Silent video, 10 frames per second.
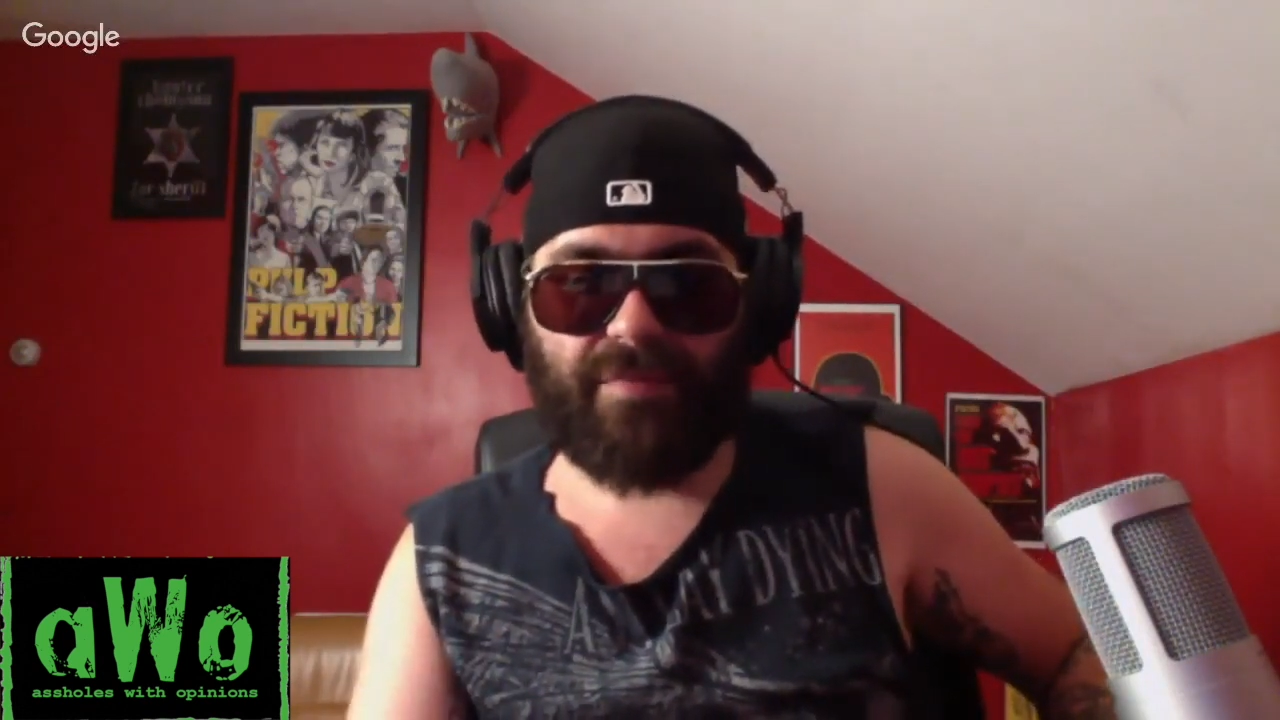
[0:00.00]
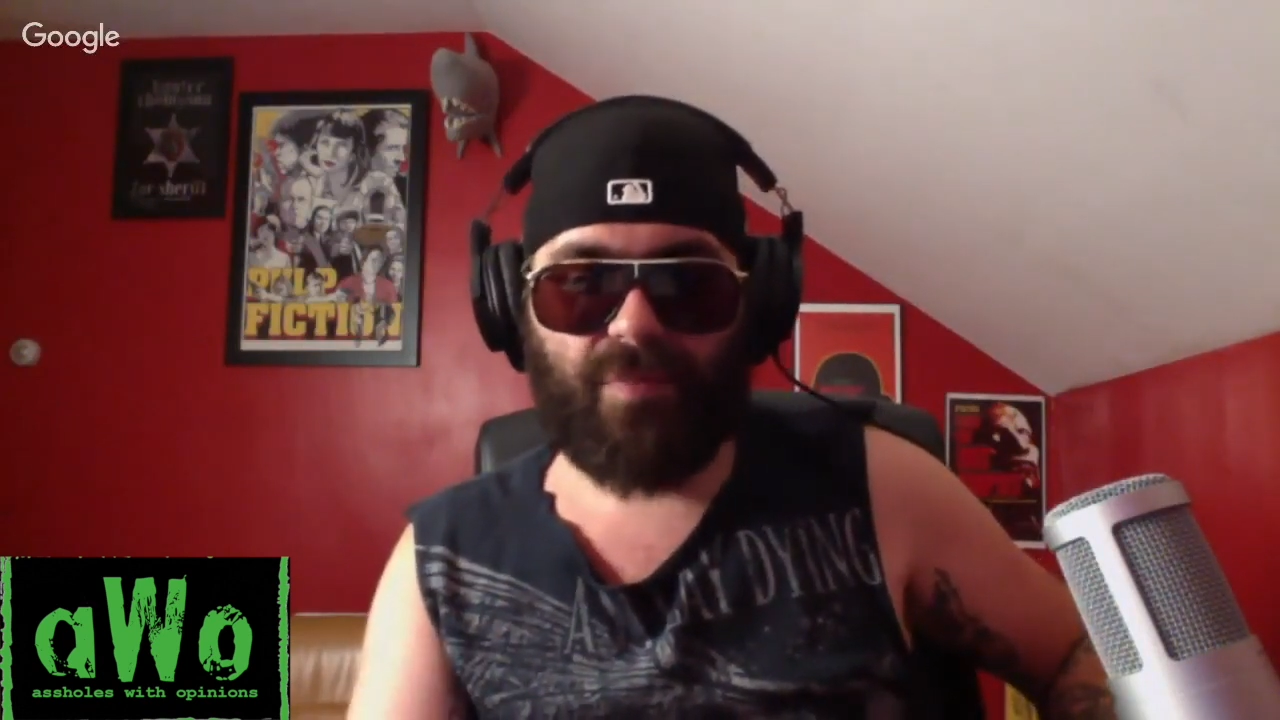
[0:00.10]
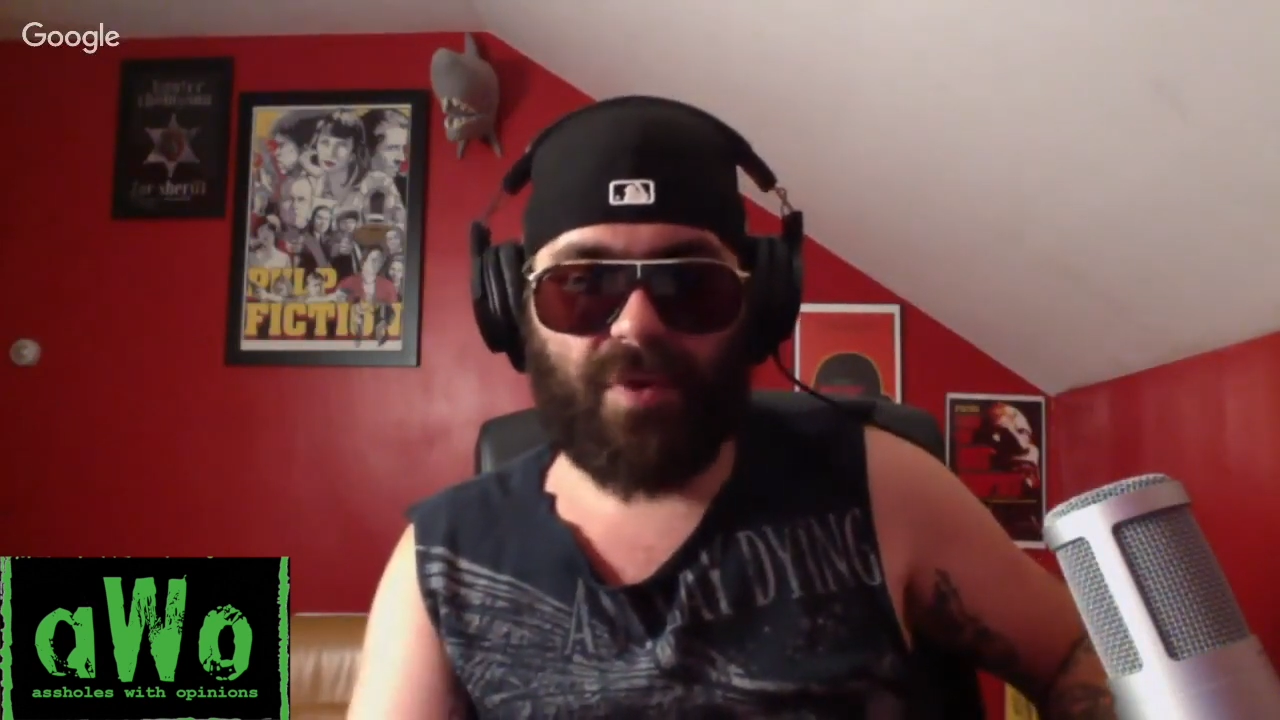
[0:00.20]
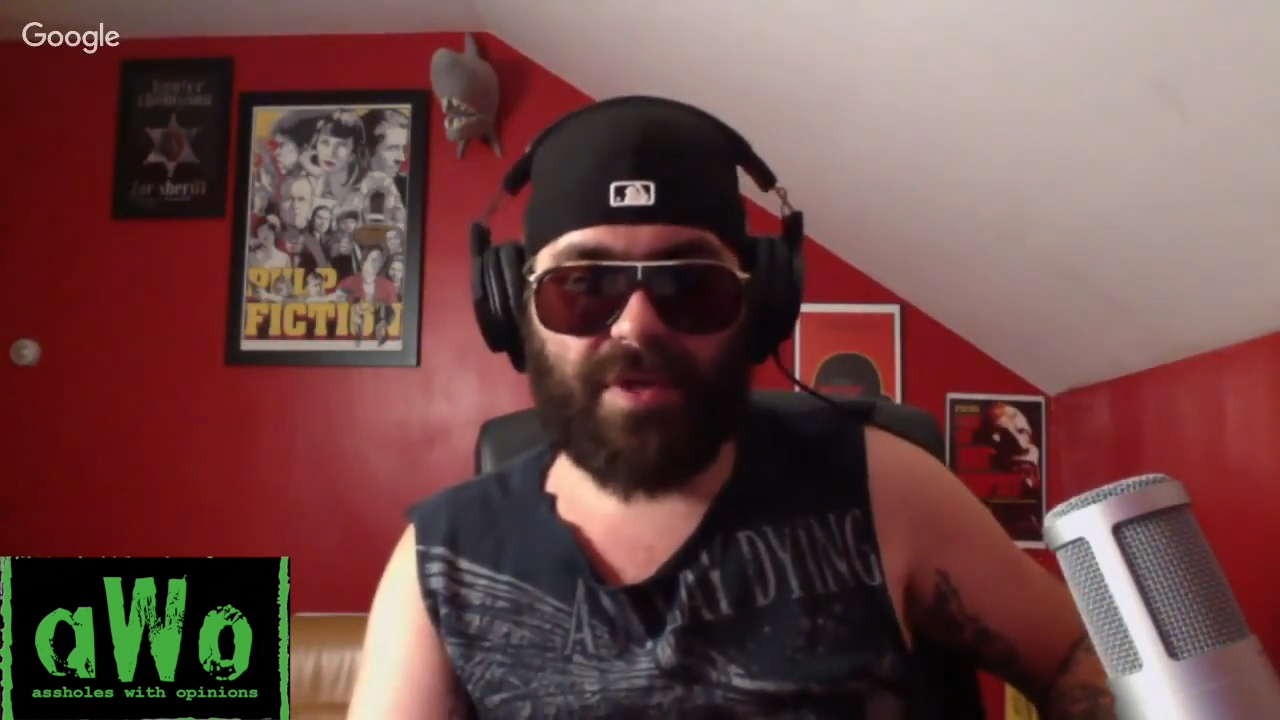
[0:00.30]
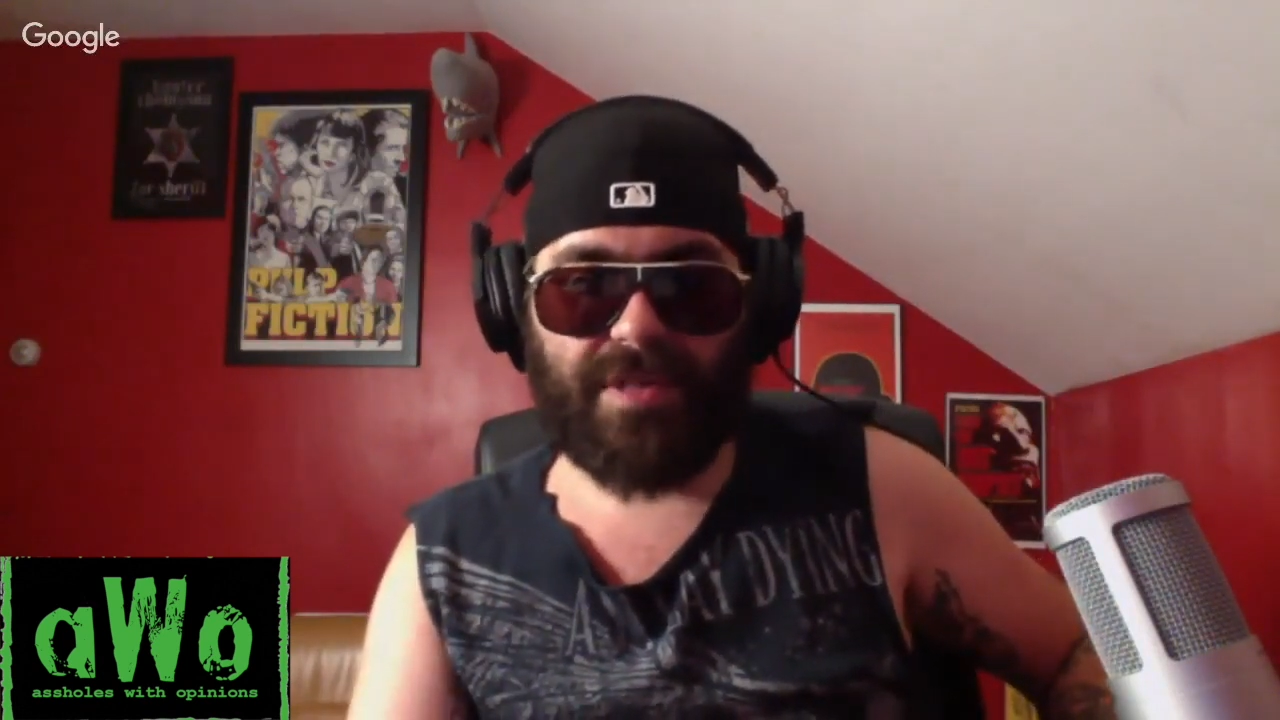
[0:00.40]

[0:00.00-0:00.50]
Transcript: Report.